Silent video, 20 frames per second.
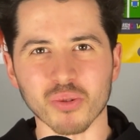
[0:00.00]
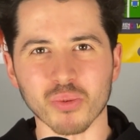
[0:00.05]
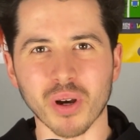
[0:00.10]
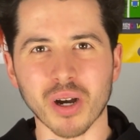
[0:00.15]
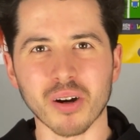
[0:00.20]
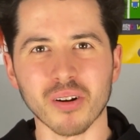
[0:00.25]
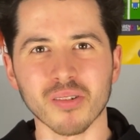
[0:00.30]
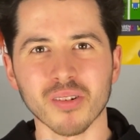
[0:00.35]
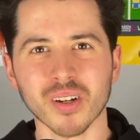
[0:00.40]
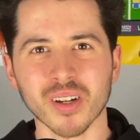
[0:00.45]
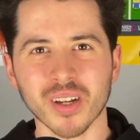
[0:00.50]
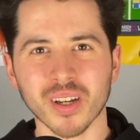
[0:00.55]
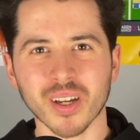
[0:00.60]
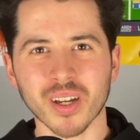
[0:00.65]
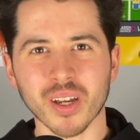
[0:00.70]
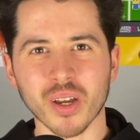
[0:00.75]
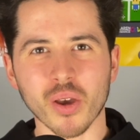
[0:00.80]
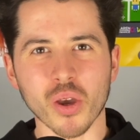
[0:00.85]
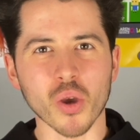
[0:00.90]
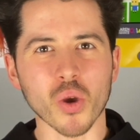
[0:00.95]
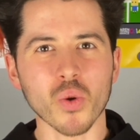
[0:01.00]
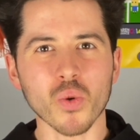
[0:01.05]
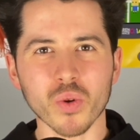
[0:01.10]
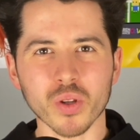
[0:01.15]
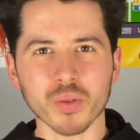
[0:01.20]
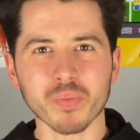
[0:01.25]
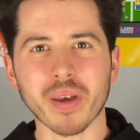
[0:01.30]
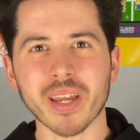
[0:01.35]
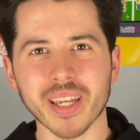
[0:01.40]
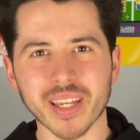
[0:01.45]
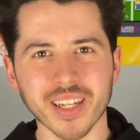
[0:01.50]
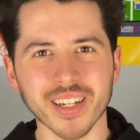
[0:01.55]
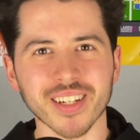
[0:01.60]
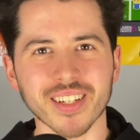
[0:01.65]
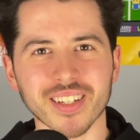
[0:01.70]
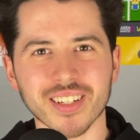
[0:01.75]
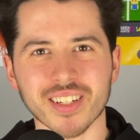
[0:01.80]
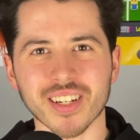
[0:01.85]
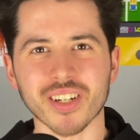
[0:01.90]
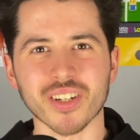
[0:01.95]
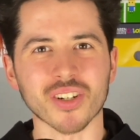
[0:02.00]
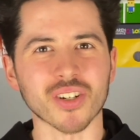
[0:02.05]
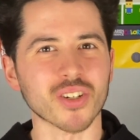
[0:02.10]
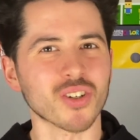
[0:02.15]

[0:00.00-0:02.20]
well, who is making the decisions?